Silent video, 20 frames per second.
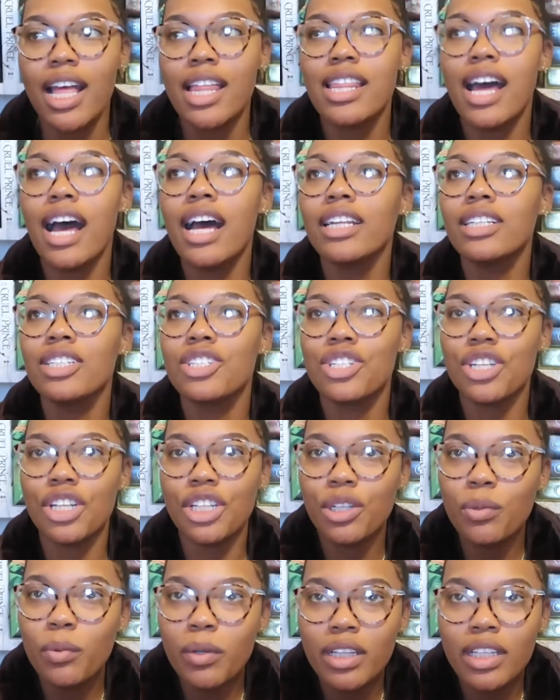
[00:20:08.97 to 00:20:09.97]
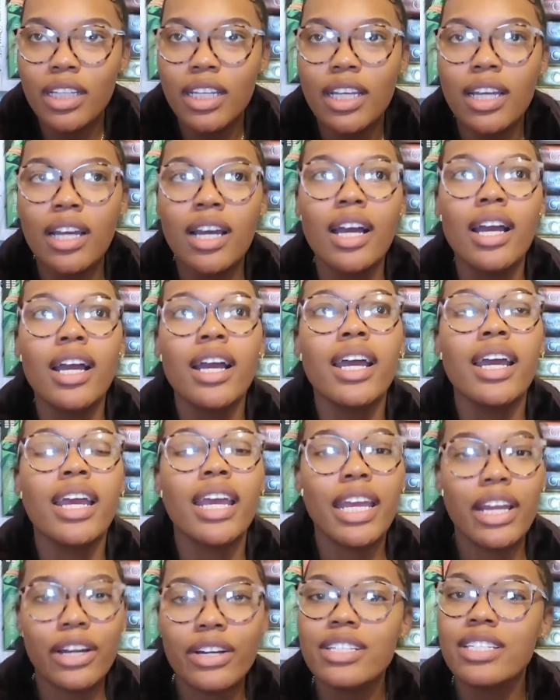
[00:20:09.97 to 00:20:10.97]
That genuinely
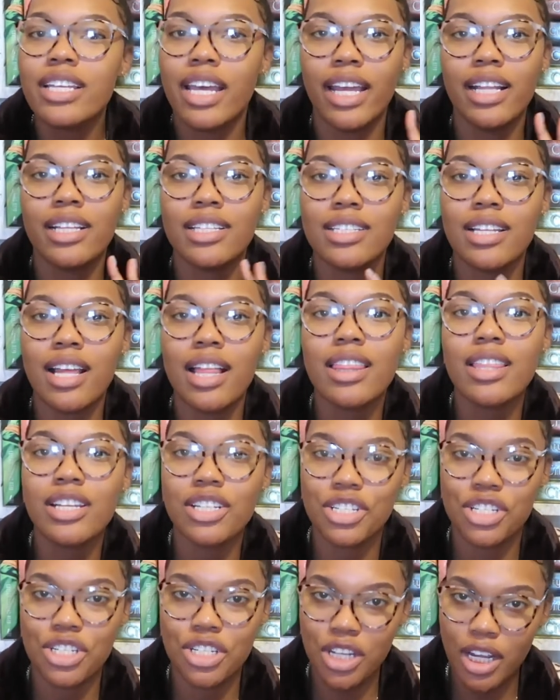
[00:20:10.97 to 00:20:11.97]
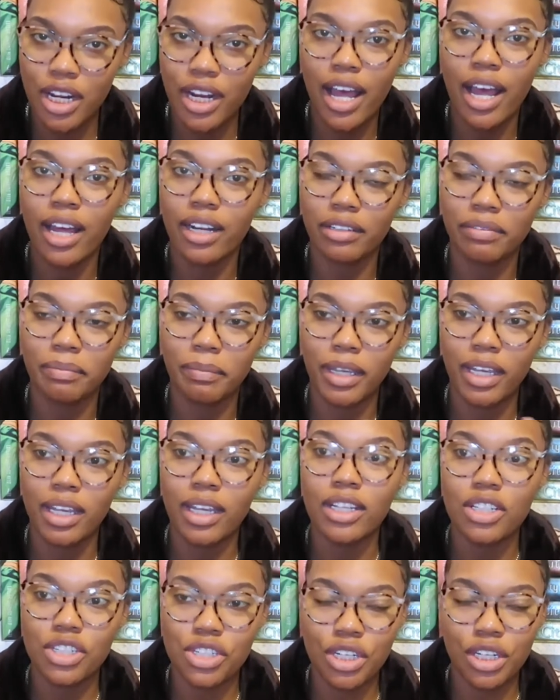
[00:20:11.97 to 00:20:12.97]
irritates the shit out of me,
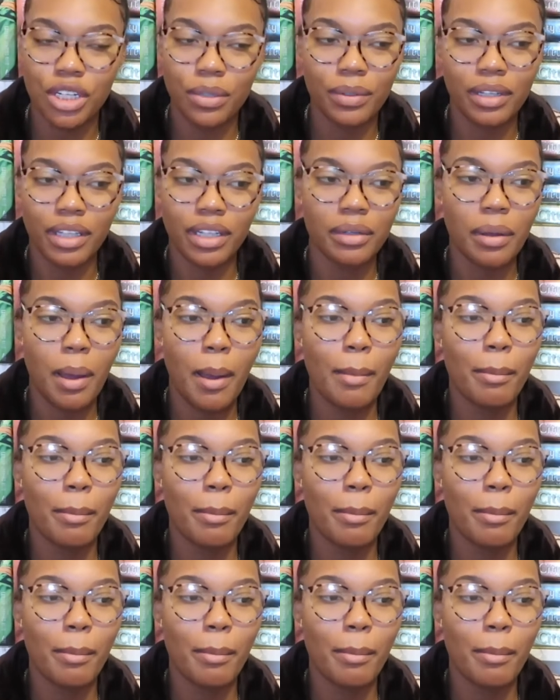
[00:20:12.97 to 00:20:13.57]
genuinely.